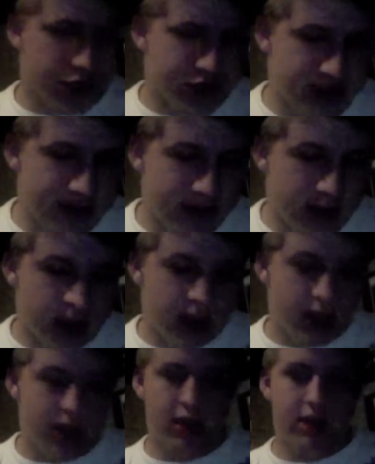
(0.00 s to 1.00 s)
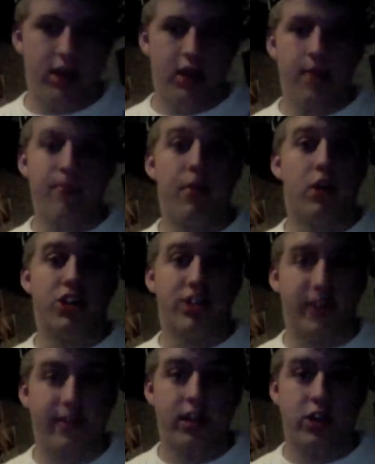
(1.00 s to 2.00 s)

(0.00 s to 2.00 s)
7th, March 7th,